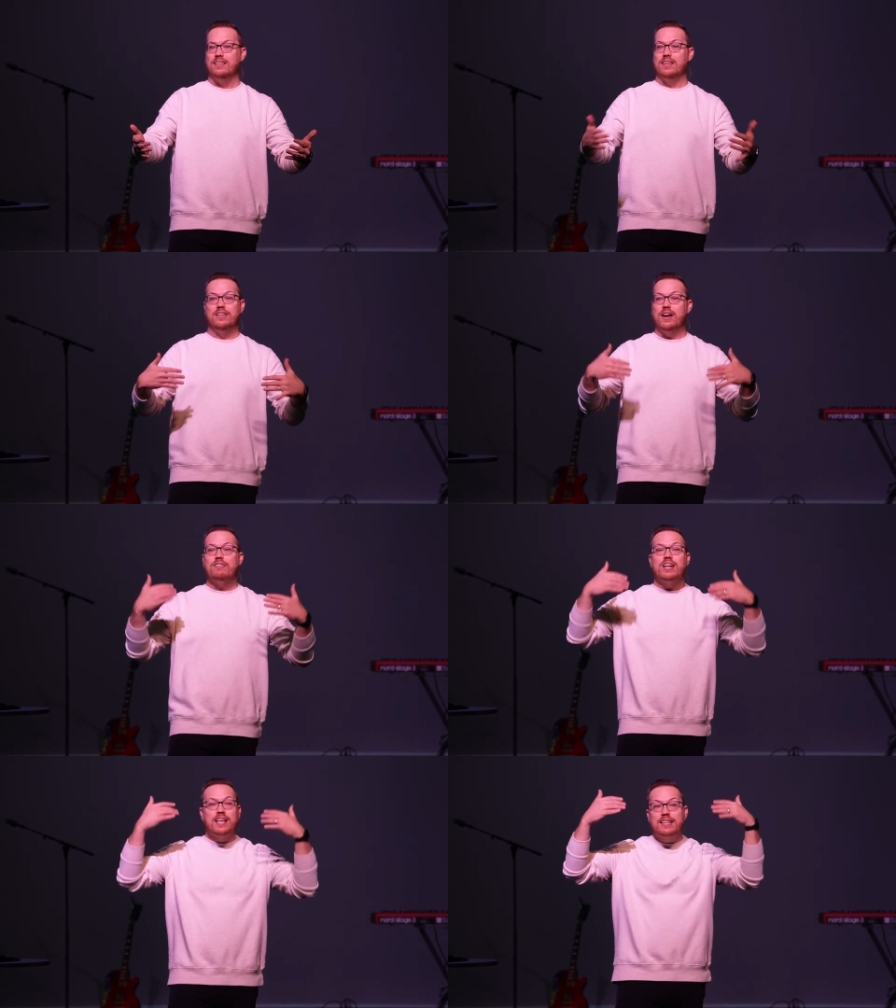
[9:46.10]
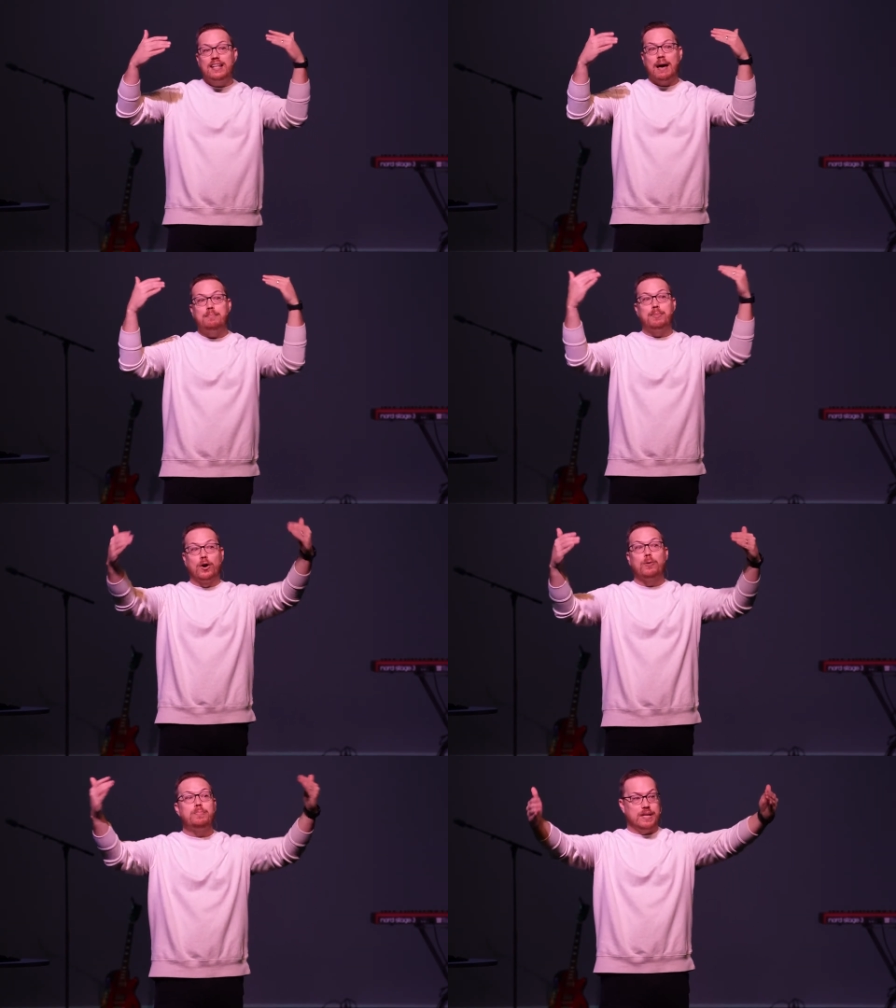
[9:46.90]
You're never going to get to that
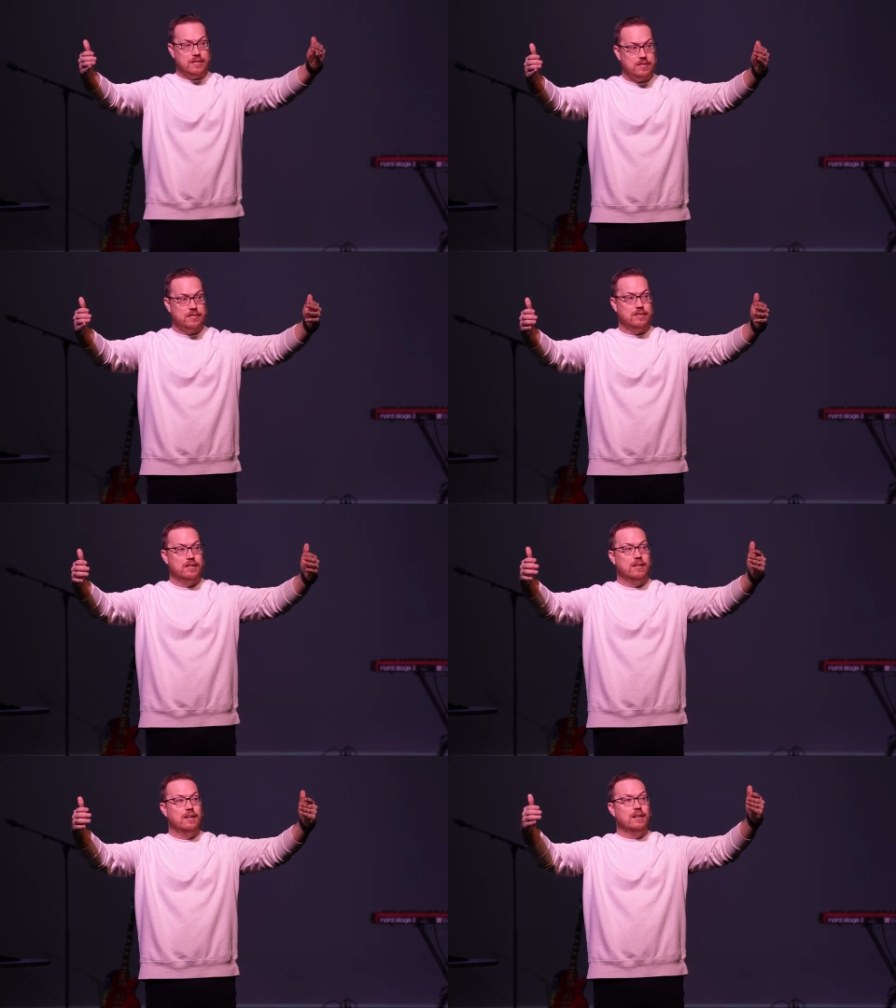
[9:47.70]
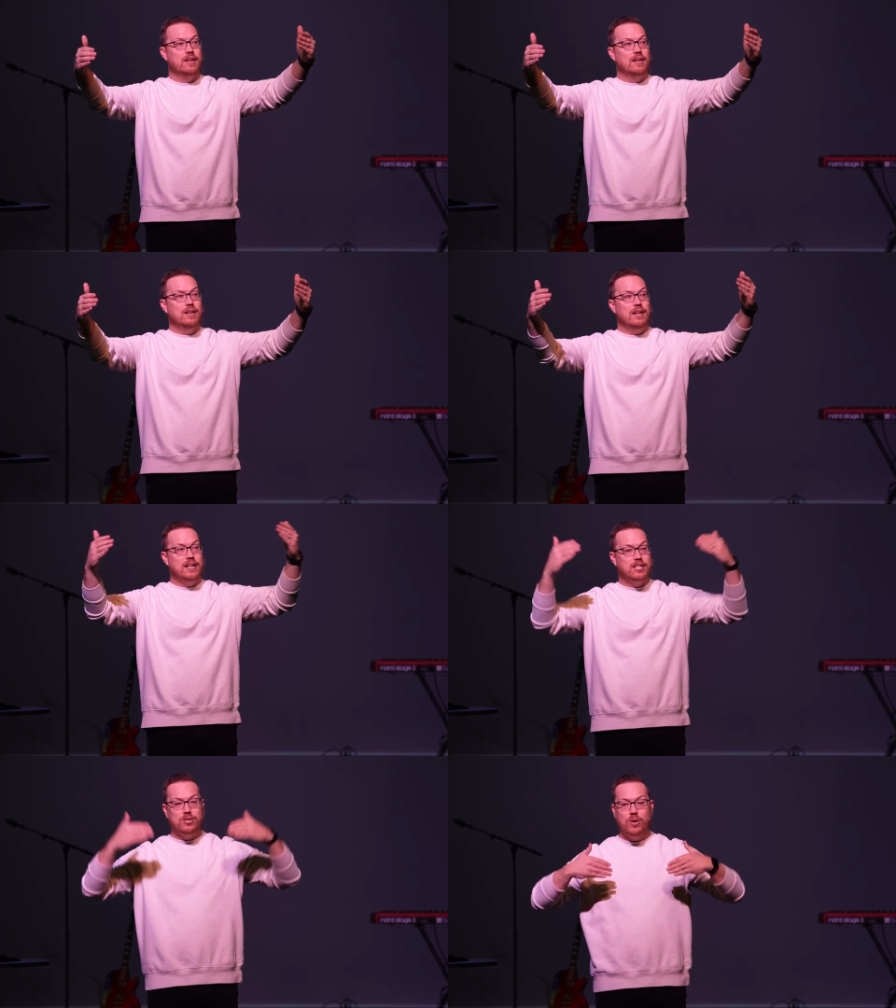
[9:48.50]
purpose
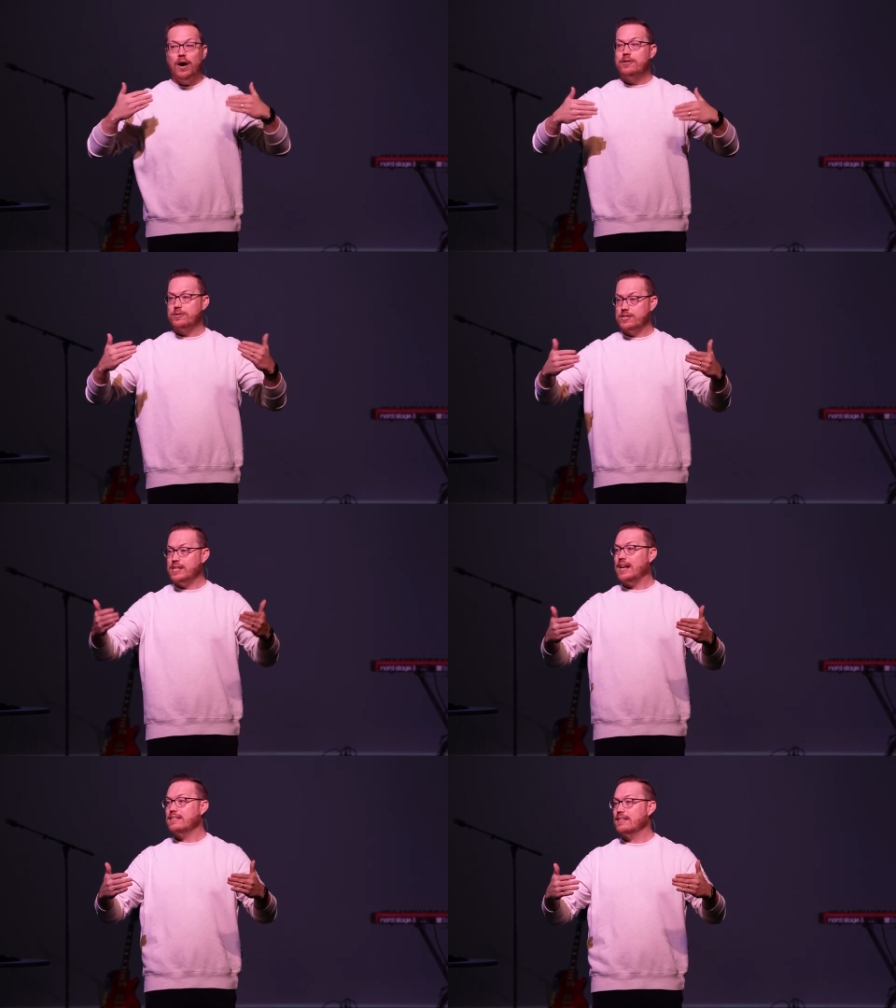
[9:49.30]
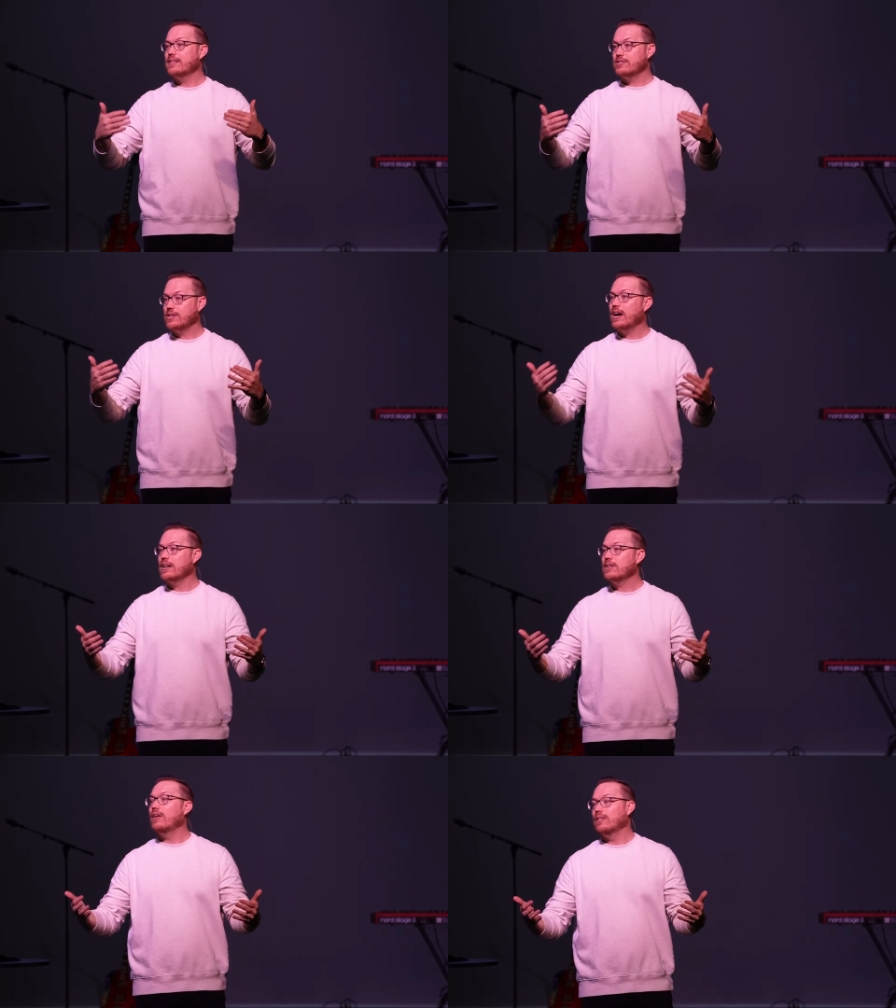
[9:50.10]
until you understand that there's a
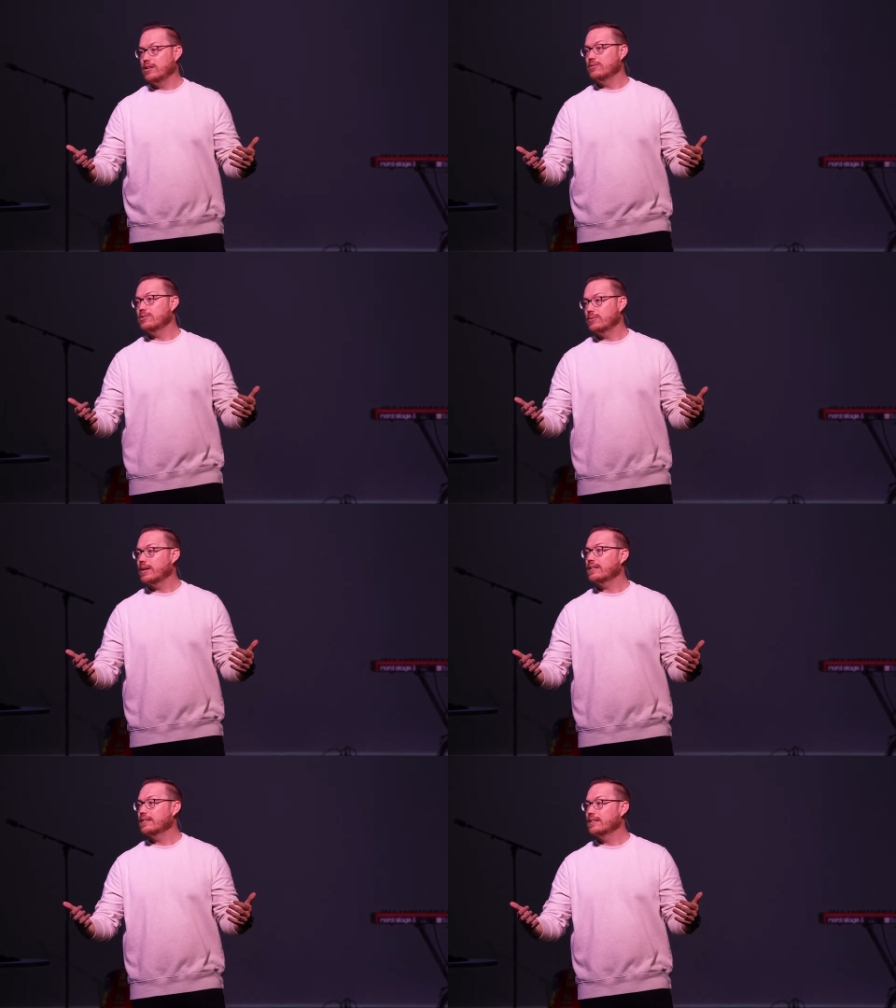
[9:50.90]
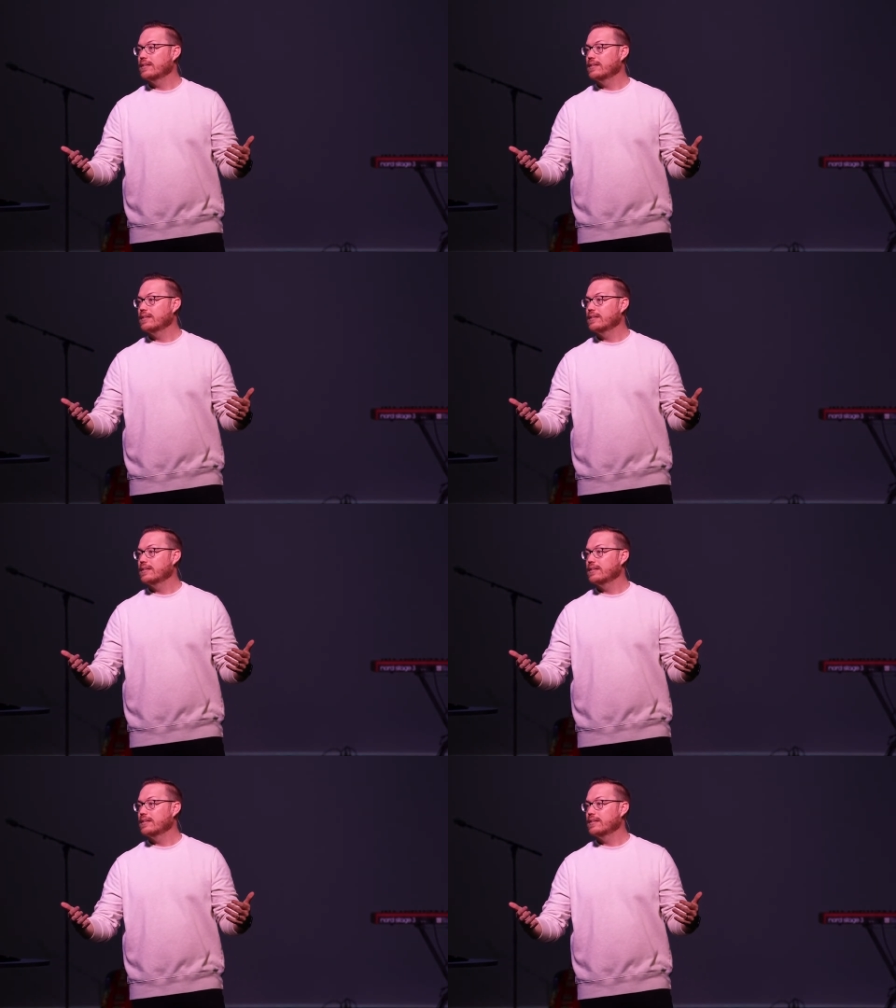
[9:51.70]
God calling you to it.